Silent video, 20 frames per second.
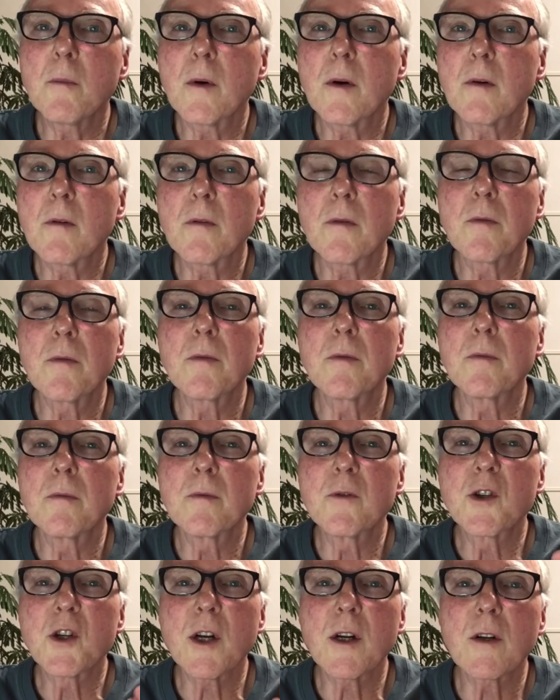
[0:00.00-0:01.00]
of
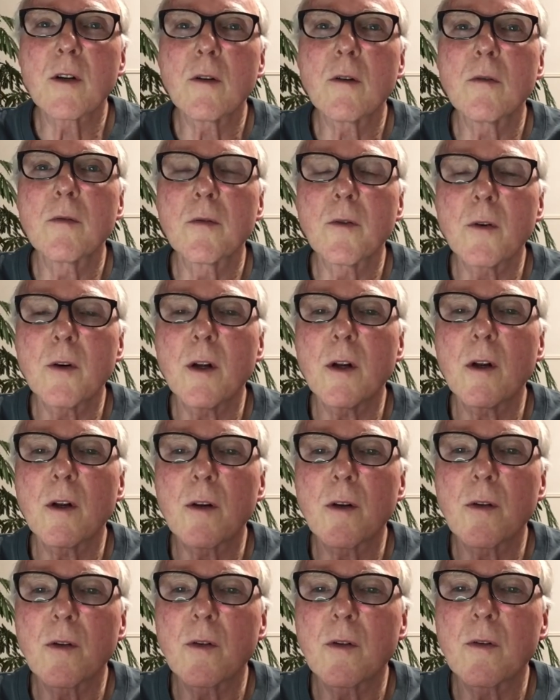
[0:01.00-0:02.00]
gentle
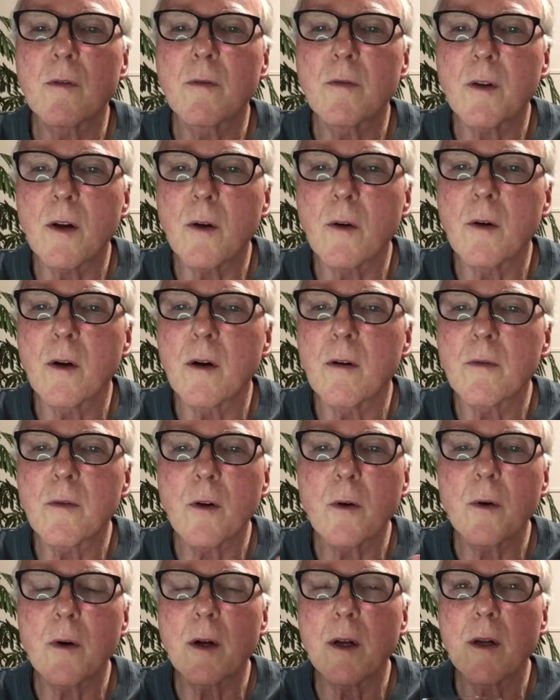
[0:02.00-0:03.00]
fruitiness
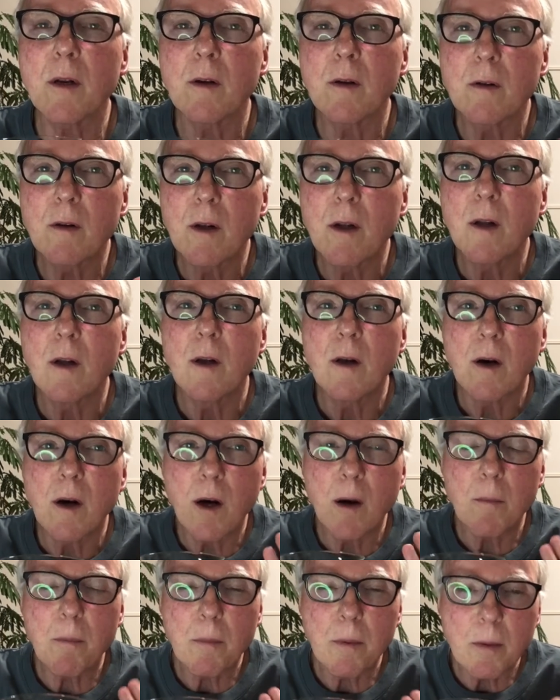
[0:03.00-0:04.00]
flowing
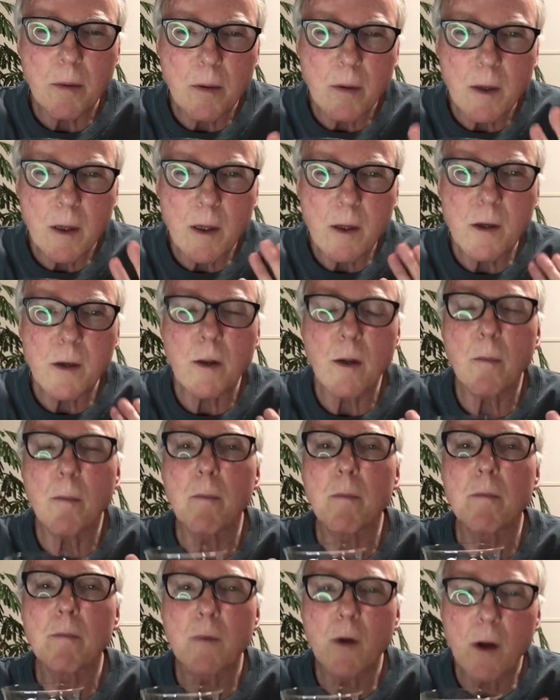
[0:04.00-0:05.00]
up into the
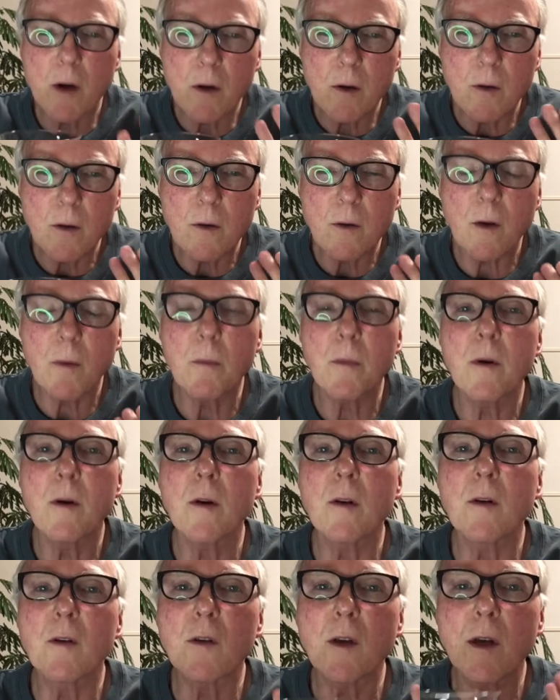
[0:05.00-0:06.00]
nose, up
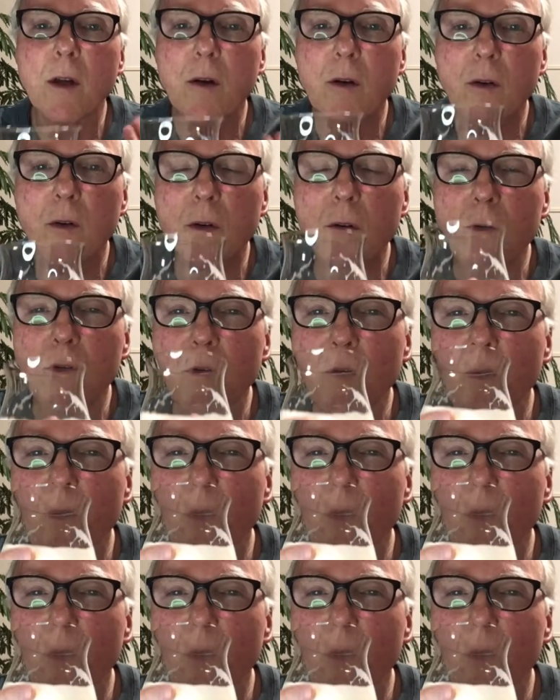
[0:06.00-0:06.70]
into the sinuses.